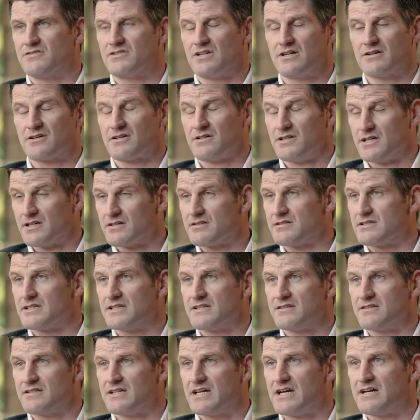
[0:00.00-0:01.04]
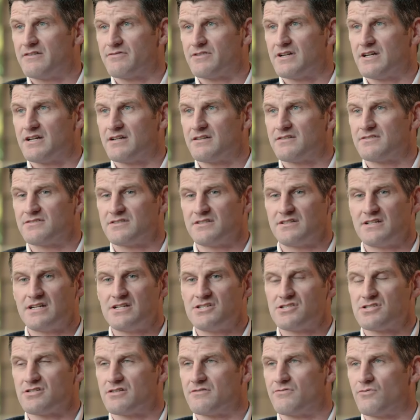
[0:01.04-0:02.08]
Clearly, the Afghan is a
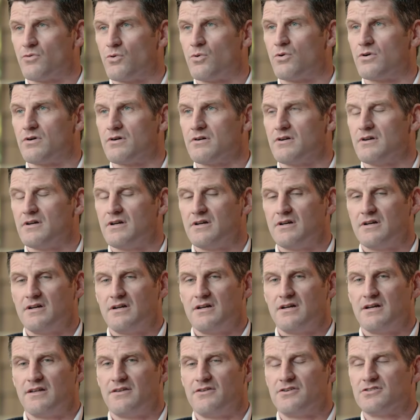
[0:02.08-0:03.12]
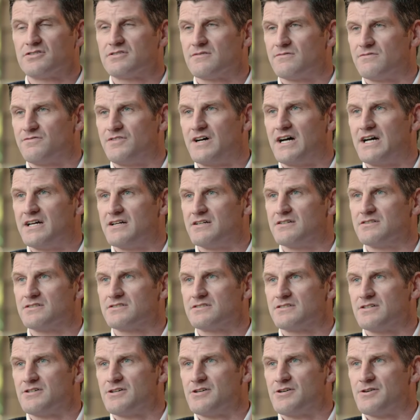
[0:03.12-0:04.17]
nation of war. There's some
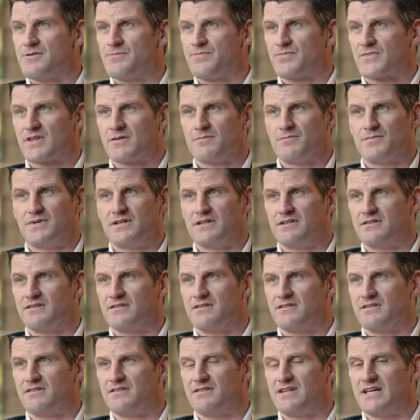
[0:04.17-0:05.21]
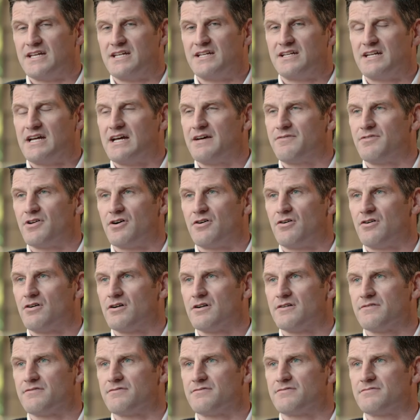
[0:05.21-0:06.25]
fighters, but they didn't have the
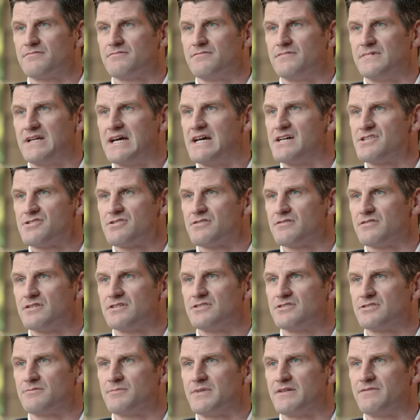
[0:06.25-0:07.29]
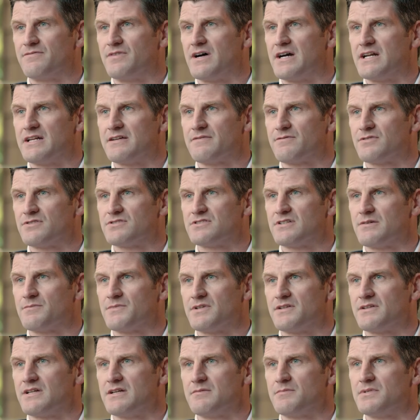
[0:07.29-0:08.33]
heart of nationalism and fighting for
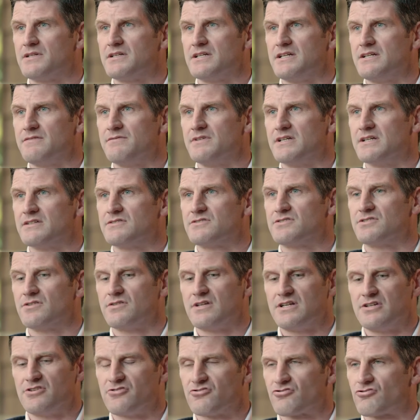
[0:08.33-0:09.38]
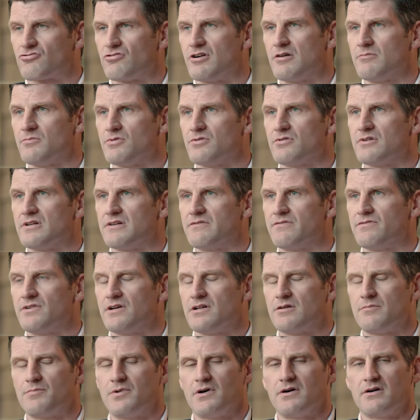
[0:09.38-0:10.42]
something they believed in, so they just crumbled and
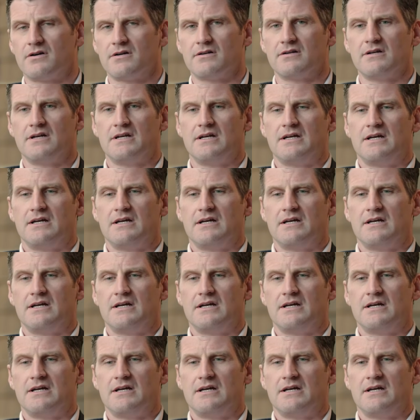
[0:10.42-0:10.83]
fell apart.